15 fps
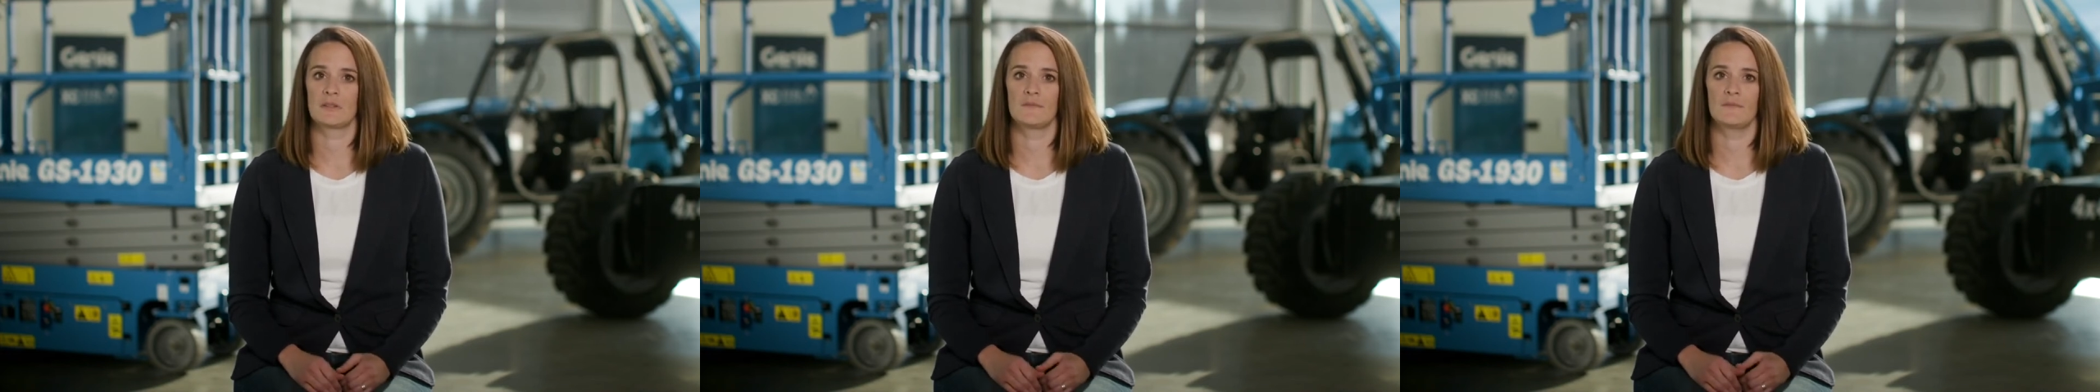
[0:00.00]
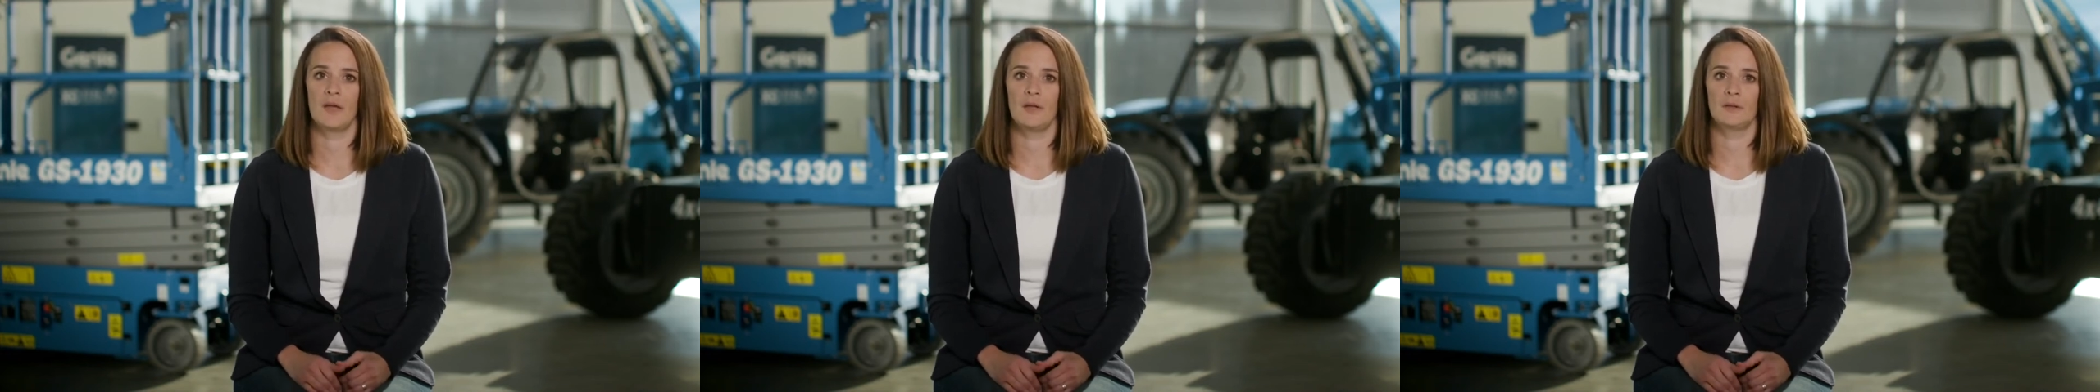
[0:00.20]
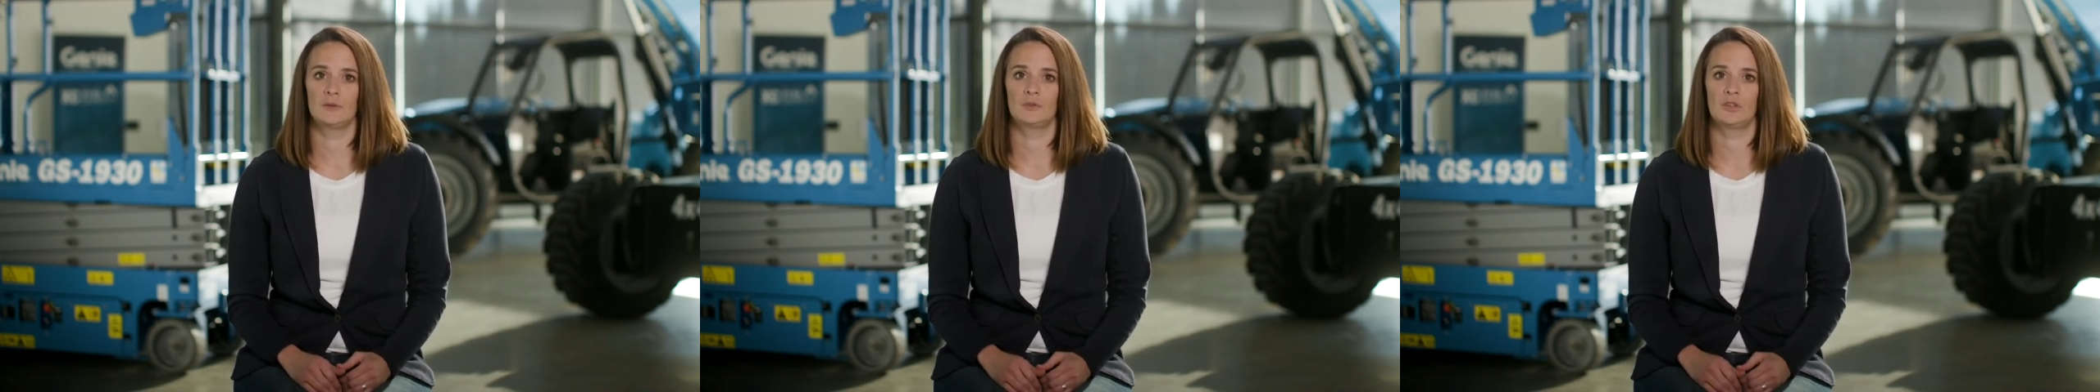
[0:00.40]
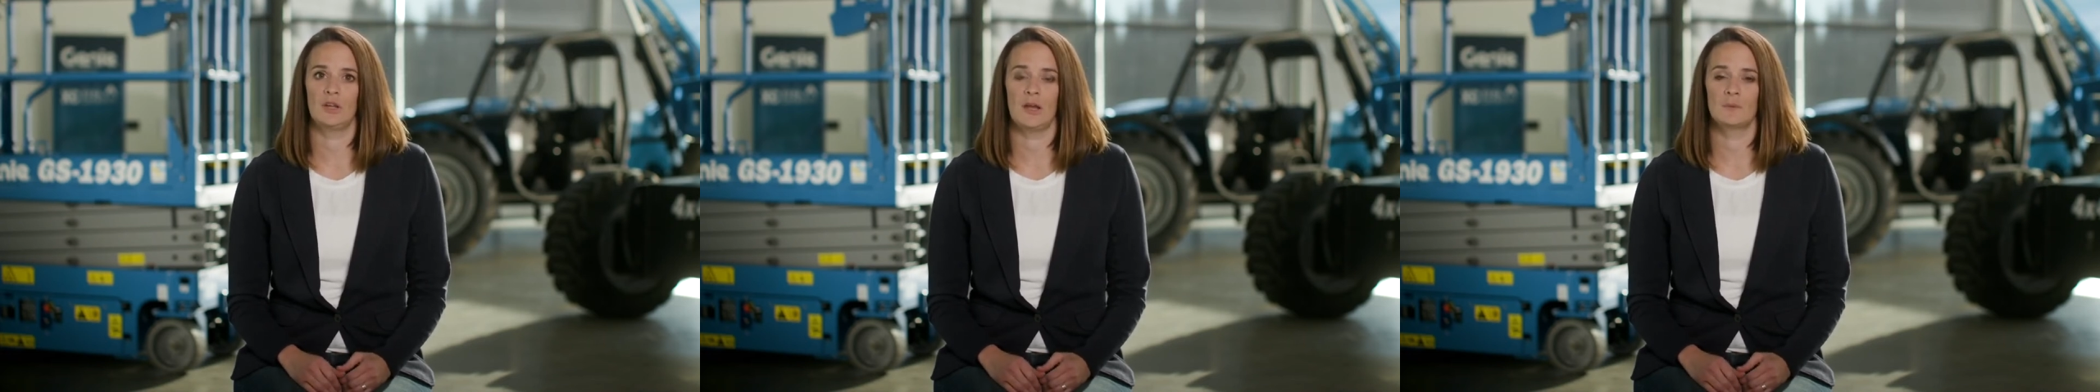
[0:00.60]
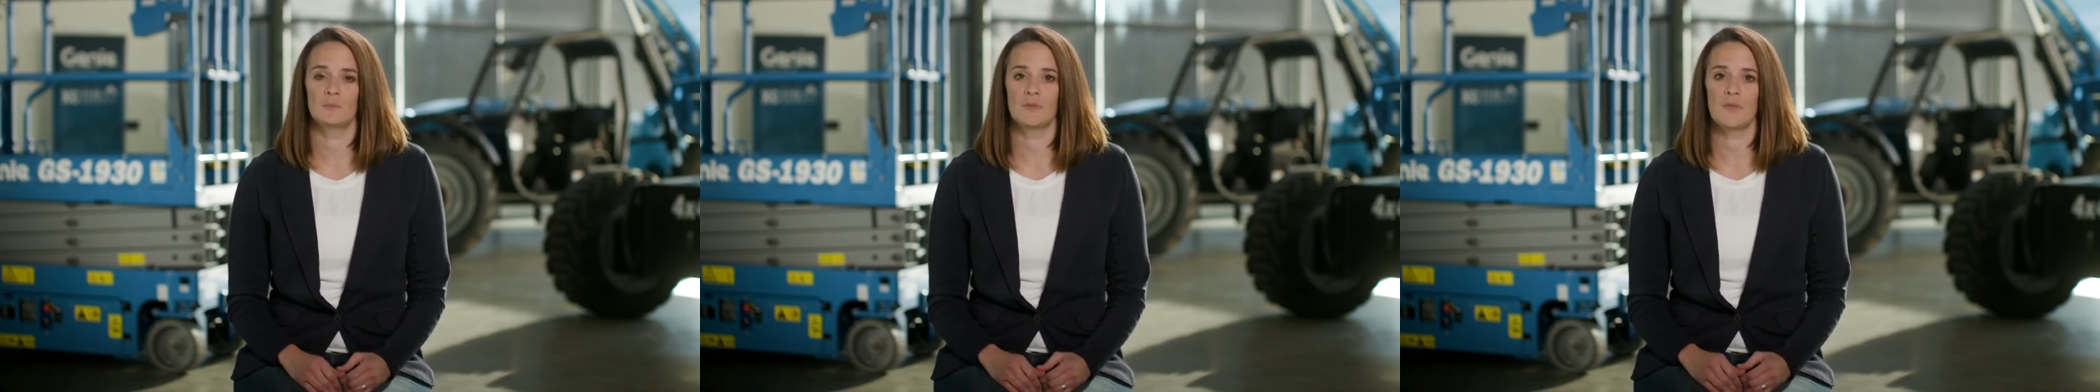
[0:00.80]
in the value
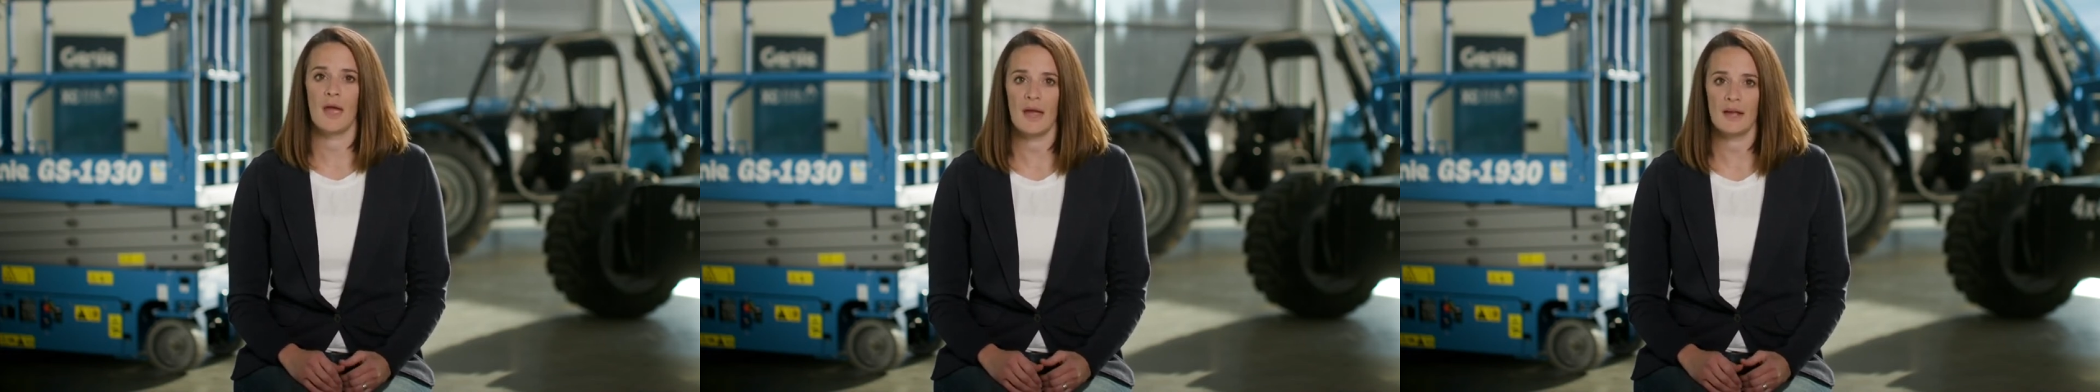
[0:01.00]
chain with